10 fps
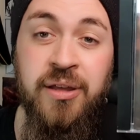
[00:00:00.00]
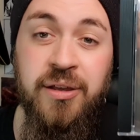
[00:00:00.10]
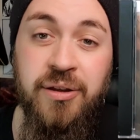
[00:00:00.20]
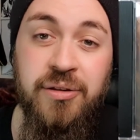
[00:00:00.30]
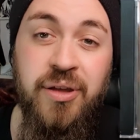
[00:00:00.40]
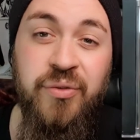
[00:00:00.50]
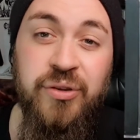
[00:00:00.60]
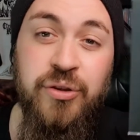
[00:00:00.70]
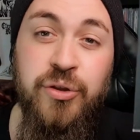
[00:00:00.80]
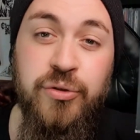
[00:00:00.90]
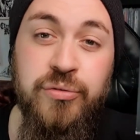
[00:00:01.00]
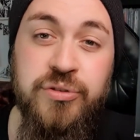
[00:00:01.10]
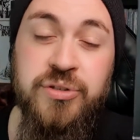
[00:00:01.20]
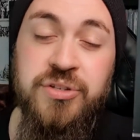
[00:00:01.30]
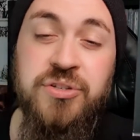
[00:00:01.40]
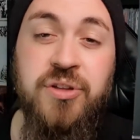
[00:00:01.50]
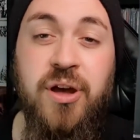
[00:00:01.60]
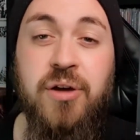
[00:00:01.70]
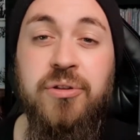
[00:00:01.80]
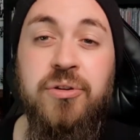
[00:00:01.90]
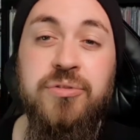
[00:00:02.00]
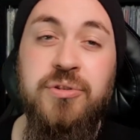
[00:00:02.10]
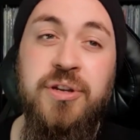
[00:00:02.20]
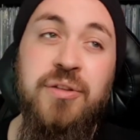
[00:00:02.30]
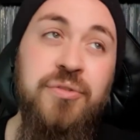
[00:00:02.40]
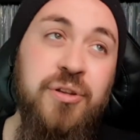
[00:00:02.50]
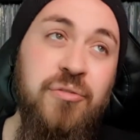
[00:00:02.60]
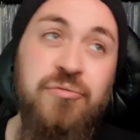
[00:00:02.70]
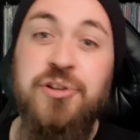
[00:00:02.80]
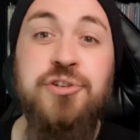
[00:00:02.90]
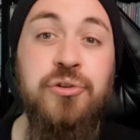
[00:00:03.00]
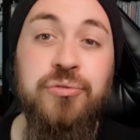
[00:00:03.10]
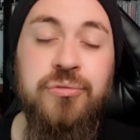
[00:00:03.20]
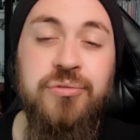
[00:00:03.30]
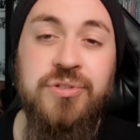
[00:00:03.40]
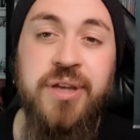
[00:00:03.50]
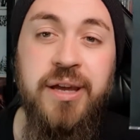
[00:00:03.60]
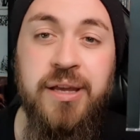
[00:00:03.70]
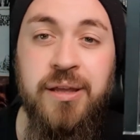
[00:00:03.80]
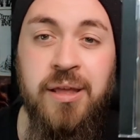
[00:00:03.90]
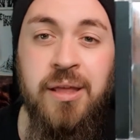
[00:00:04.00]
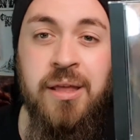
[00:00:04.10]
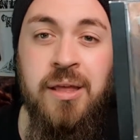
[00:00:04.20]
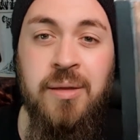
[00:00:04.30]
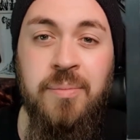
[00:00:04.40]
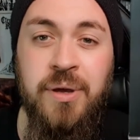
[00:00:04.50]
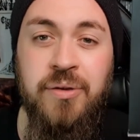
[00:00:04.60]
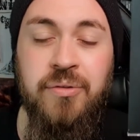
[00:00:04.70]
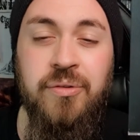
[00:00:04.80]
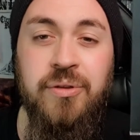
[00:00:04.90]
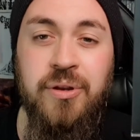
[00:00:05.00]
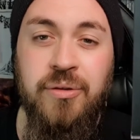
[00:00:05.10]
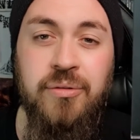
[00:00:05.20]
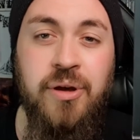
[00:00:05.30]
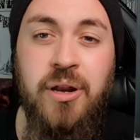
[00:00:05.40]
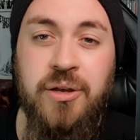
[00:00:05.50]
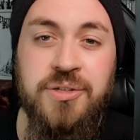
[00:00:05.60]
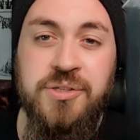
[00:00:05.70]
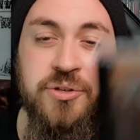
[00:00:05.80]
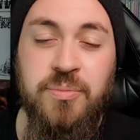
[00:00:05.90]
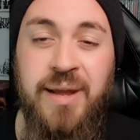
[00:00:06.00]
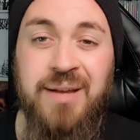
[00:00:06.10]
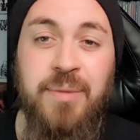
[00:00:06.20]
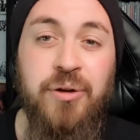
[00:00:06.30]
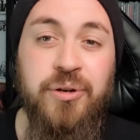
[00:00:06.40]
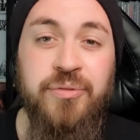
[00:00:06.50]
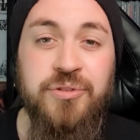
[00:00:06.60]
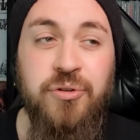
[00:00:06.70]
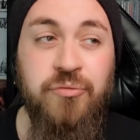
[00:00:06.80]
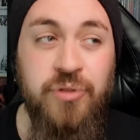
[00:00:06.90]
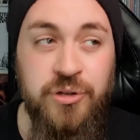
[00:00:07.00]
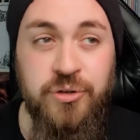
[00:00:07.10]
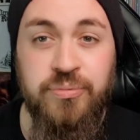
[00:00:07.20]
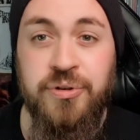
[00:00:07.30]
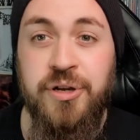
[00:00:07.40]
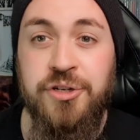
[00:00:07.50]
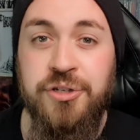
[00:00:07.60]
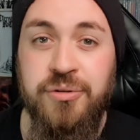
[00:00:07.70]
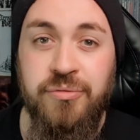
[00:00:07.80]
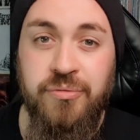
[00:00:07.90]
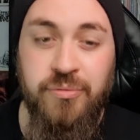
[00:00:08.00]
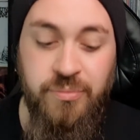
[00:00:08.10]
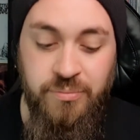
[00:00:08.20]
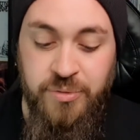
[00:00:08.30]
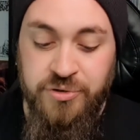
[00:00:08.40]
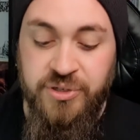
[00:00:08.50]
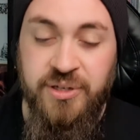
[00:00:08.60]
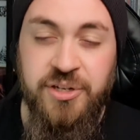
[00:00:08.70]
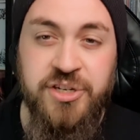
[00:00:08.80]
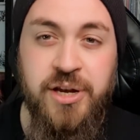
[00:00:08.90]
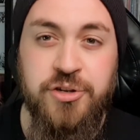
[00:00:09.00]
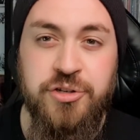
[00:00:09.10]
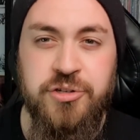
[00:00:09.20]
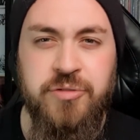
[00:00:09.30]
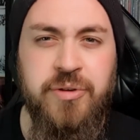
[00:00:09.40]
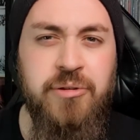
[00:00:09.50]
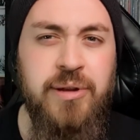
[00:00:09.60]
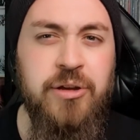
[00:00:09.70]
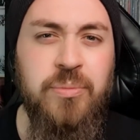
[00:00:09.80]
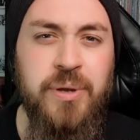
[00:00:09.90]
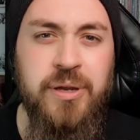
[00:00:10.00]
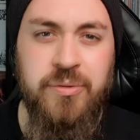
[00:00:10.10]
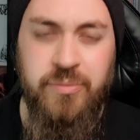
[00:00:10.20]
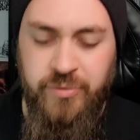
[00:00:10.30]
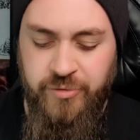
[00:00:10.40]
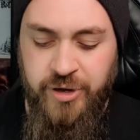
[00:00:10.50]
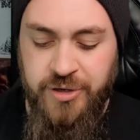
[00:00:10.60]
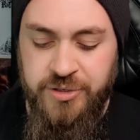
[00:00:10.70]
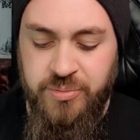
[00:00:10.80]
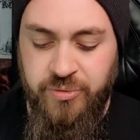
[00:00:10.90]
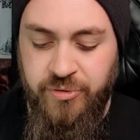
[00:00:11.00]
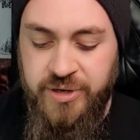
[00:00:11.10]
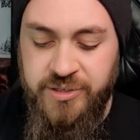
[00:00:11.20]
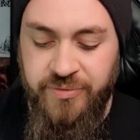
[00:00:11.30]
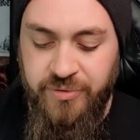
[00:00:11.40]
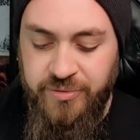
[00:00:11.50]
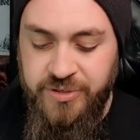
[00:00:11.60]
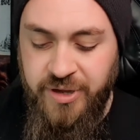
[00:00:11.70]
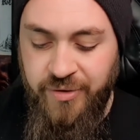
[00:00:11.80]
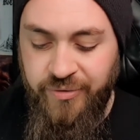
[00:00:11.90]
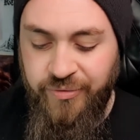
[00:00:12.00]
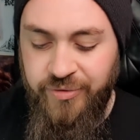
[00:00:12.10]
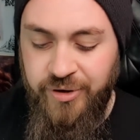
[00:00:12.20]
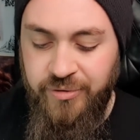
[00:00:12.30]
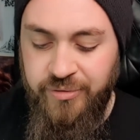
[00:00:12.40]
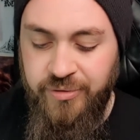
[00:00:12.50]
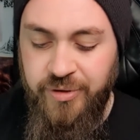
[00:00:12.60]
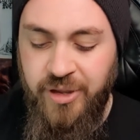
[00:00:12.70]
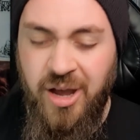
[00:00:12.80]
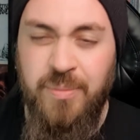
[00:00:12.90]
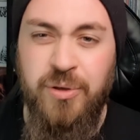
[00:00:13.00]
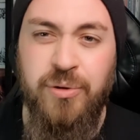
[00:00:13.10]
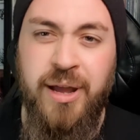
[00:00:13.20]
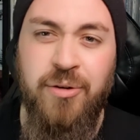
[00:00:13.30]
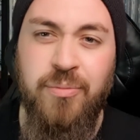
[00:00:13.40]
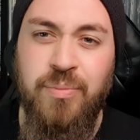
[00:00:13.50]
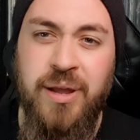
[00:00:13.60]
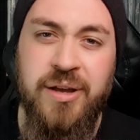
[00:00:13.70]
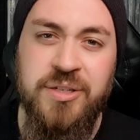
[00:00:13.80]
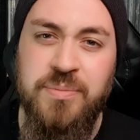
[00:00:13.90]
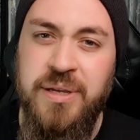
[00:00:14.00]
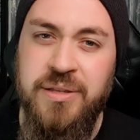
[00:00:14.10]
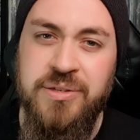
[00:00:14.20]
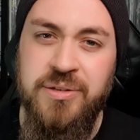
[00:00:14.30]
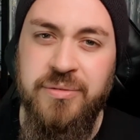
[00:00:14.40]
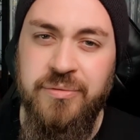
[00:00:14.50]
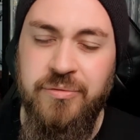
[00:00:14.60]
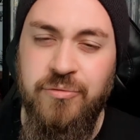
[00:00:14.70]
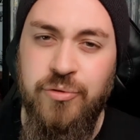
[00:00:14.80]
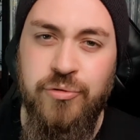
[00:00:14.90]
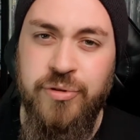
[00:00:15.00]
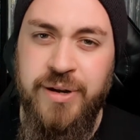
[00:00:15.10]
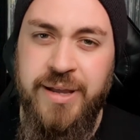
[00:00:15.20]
You know, nothing new to the style, they're not doing anything original, say, but you know, I like solid black metal, and if it's got really good production, musically challenges your ear a little bit in regards to progressive stuff, you know, can't be all out blast beats and raw and